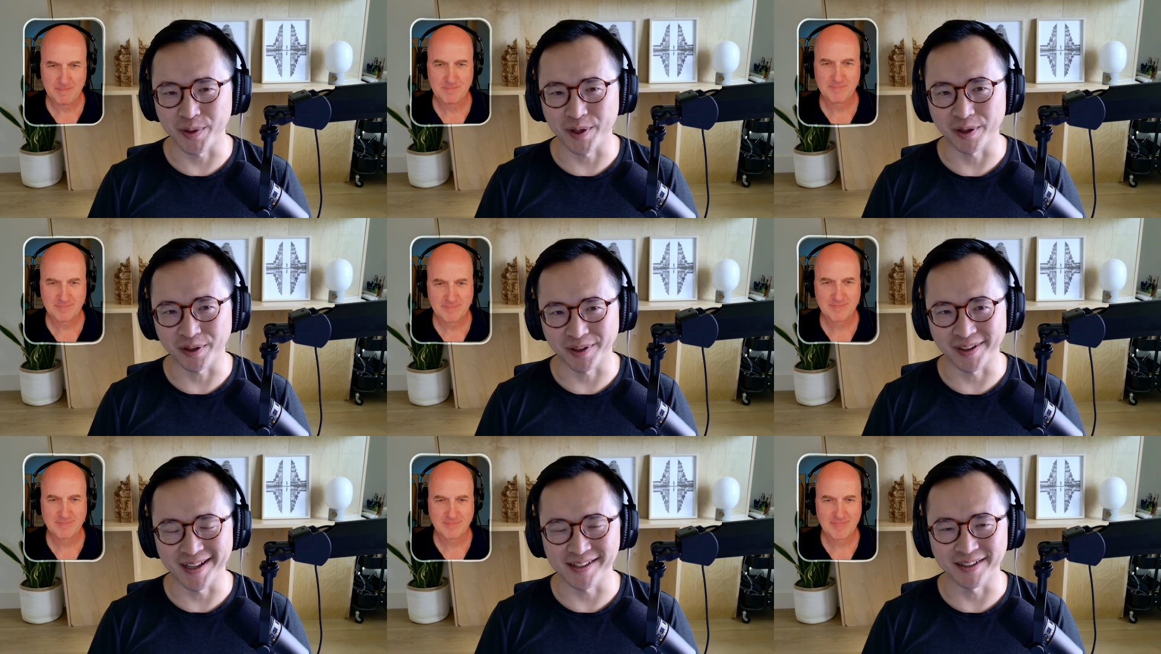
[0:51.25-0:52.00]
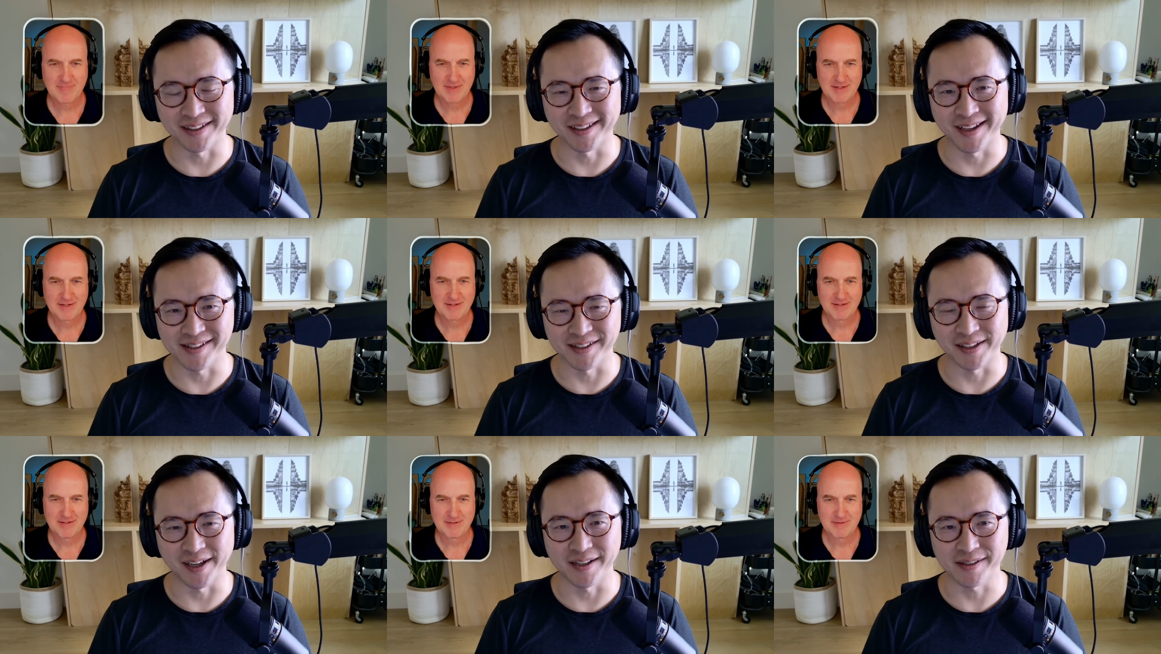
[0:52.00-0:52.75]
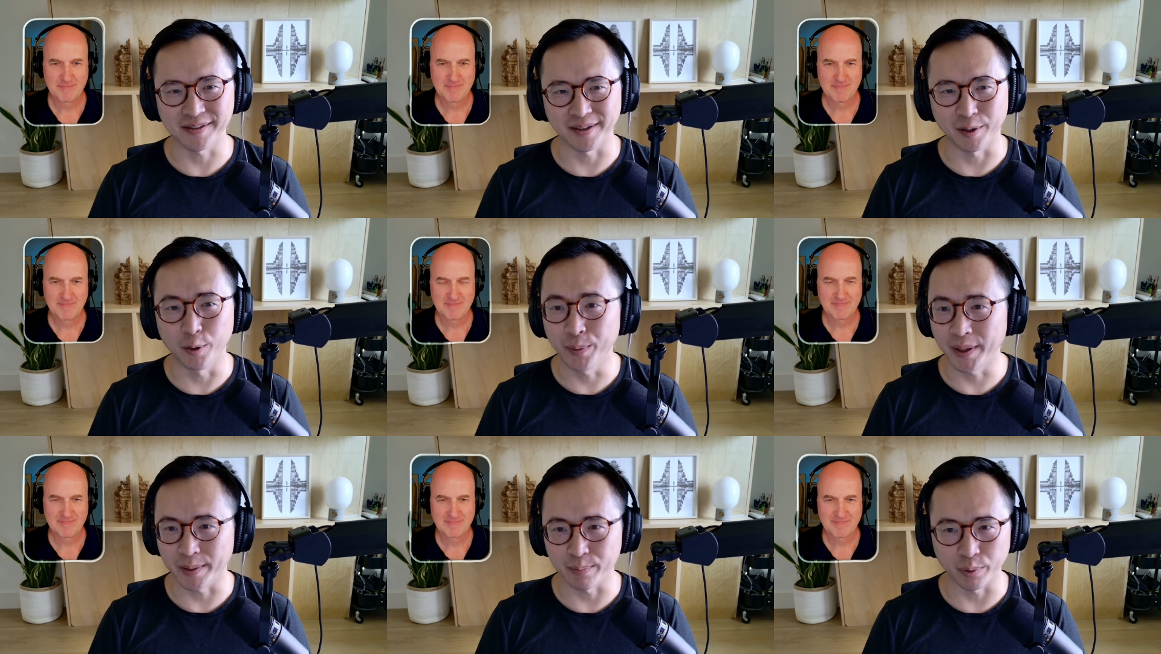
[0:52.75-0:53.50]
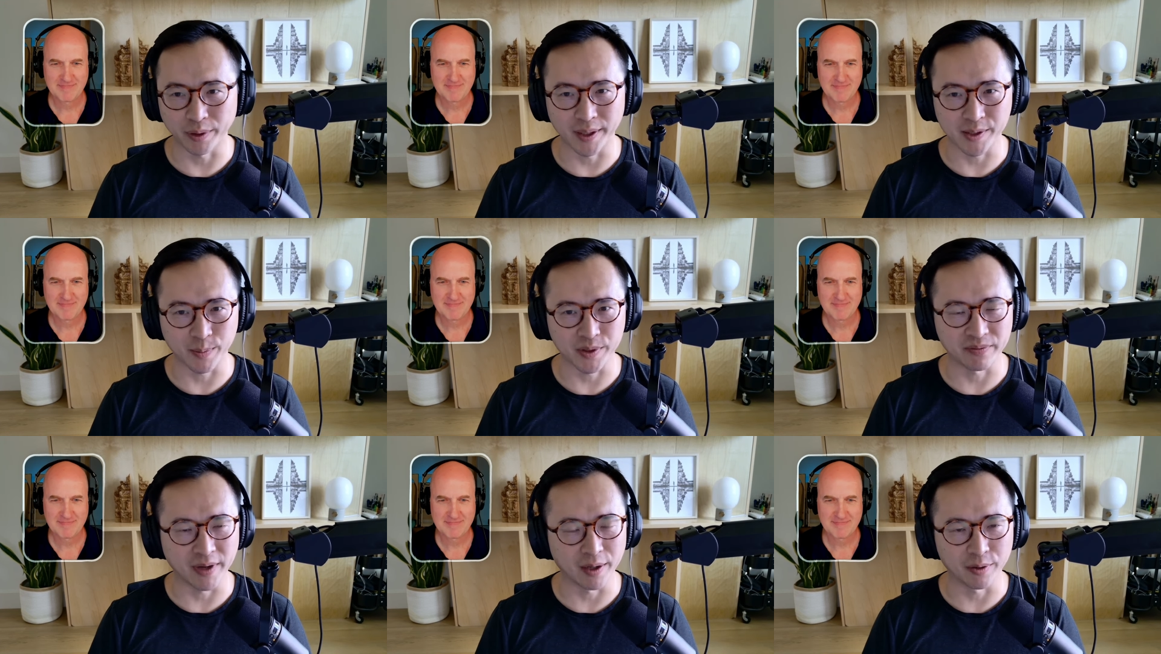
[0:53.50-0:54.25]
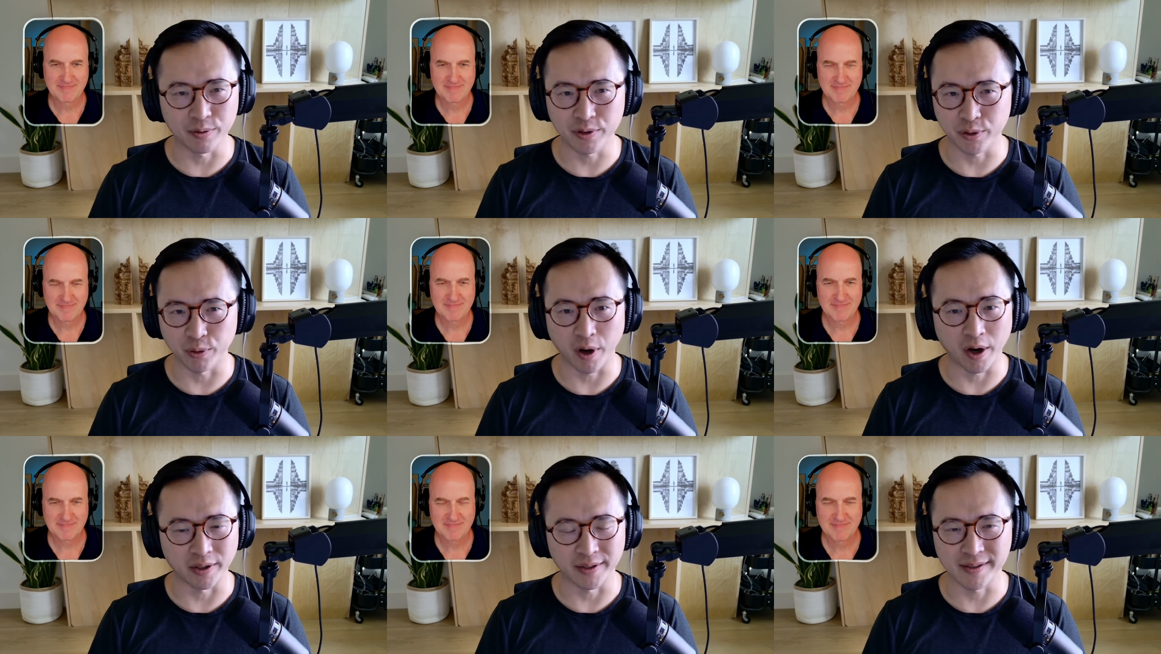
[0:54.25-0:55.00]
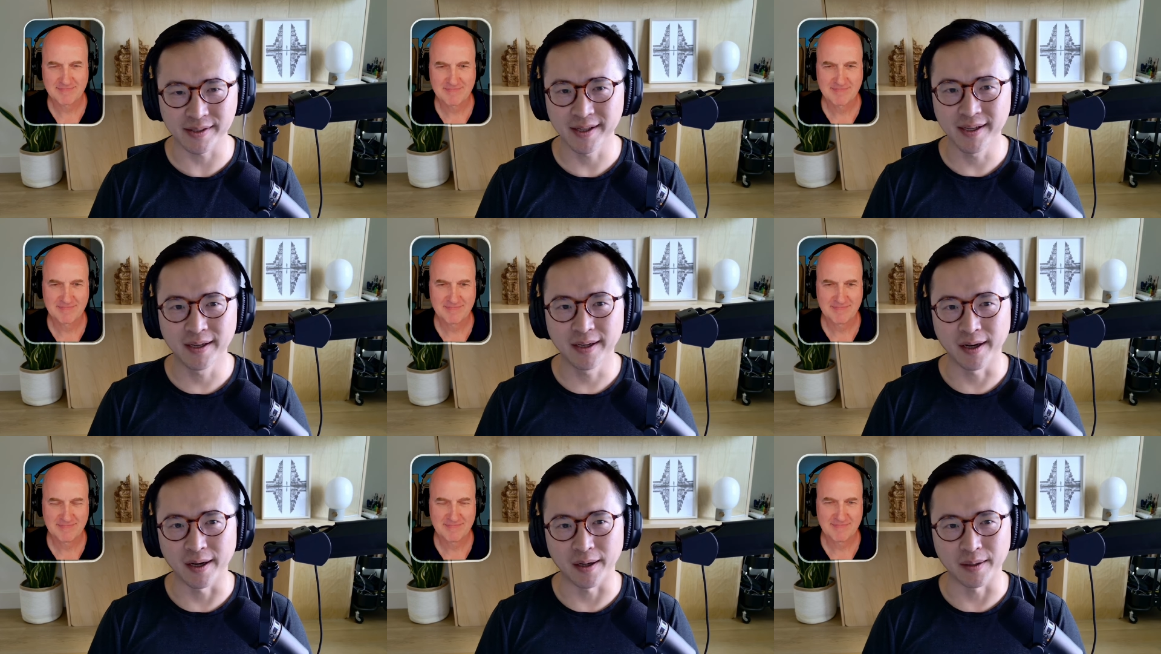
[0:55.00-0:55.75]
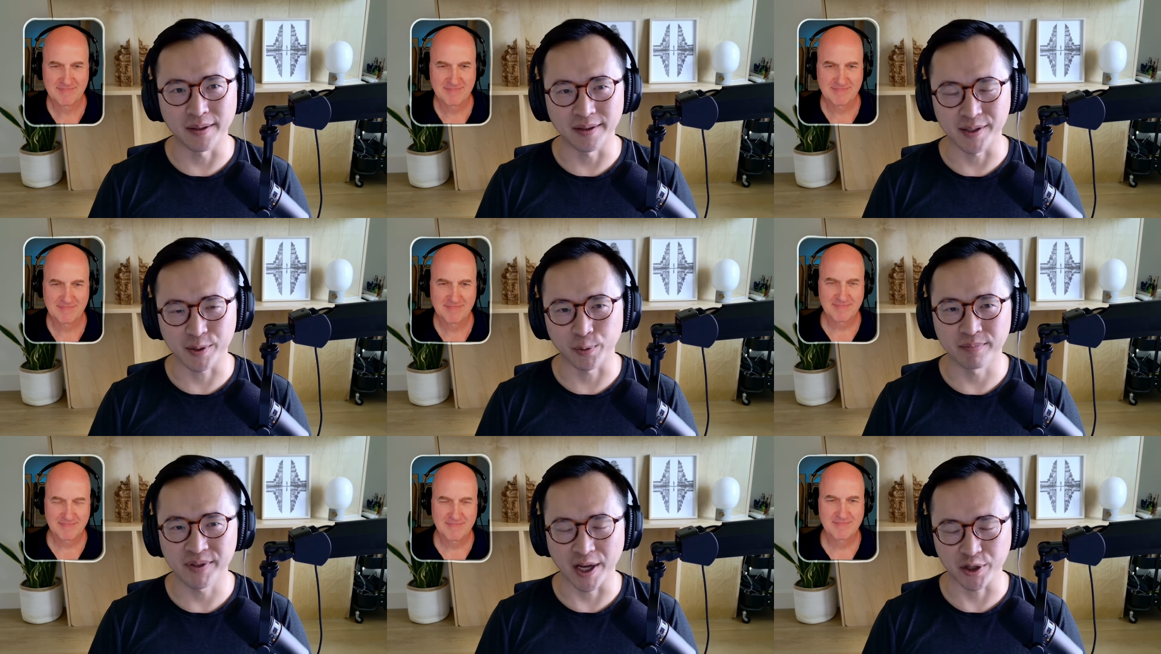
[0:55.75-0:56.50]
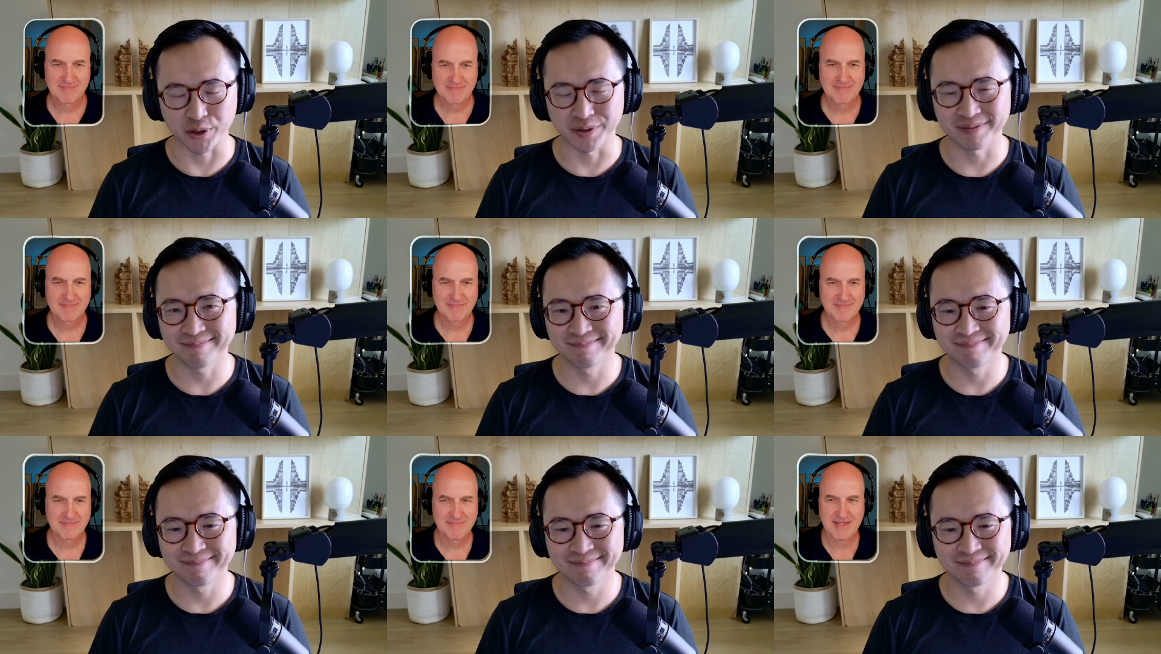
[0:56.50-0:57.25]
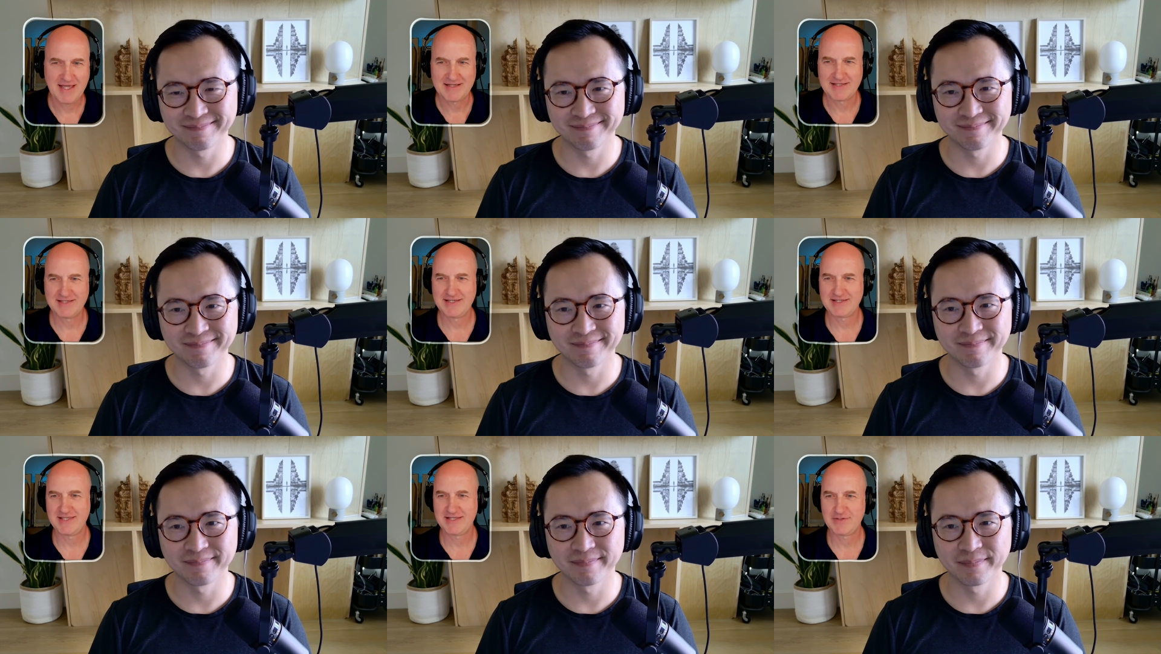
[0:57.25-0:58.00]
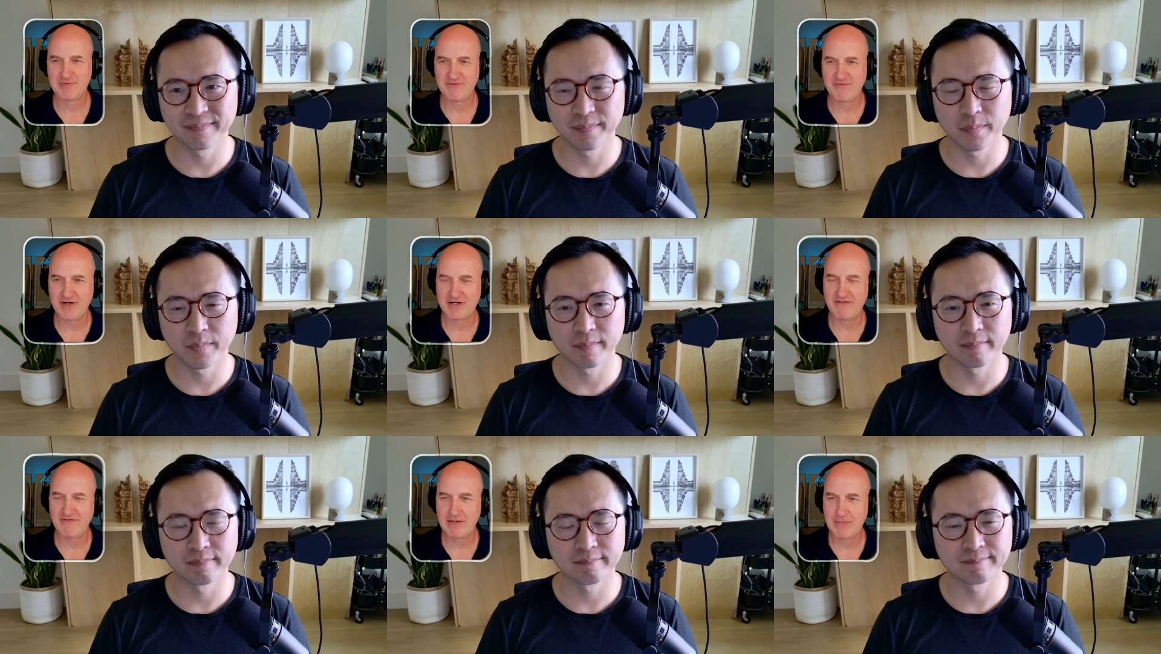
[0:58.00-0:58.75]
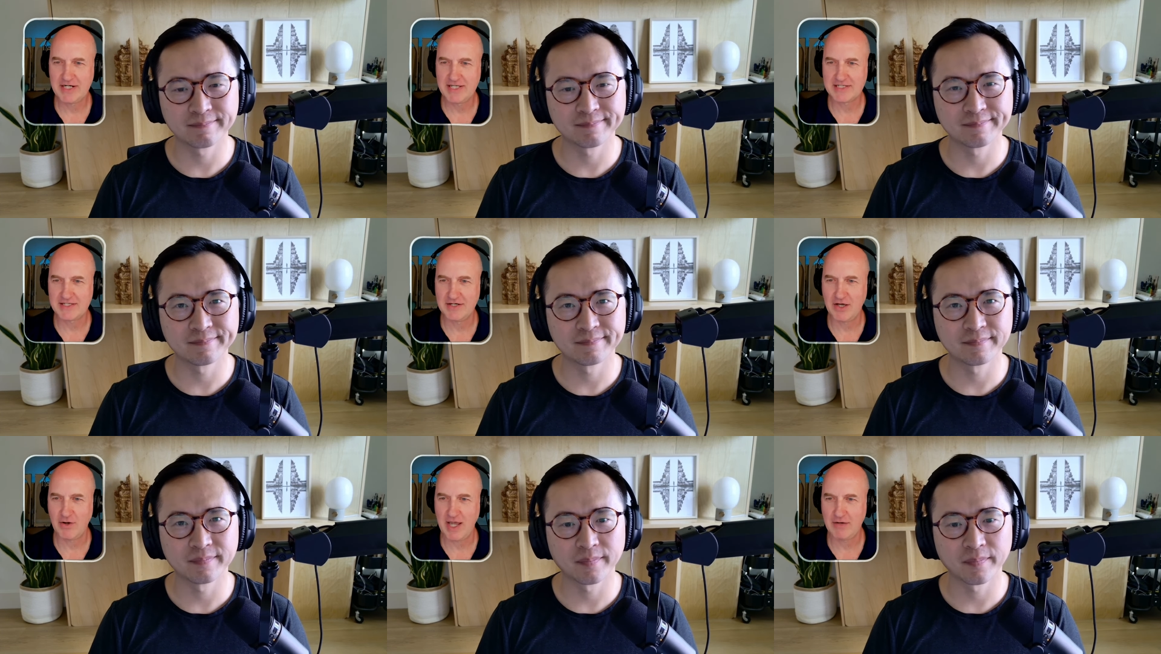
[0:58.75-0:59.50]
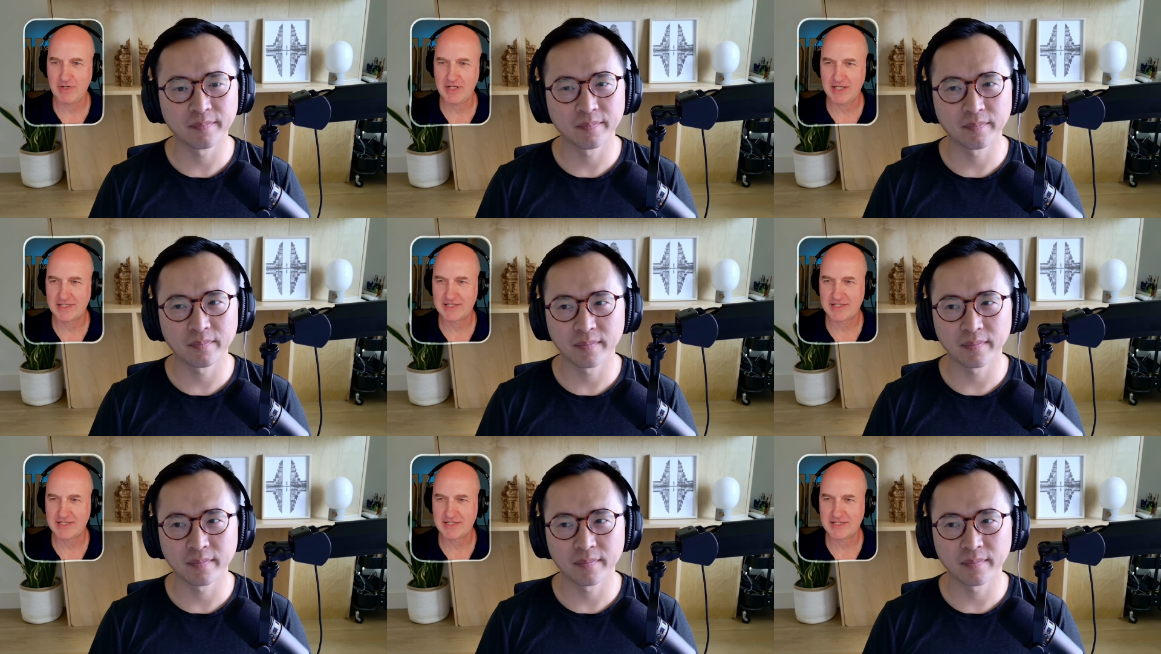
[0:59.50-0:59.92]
Speaker 1: on here as a as a guest, and I hope I can bring as much value to your audience uh, in this quick session.
Speaker 2: Yeah, this this will be fun. If anybody doesn't know, Henry is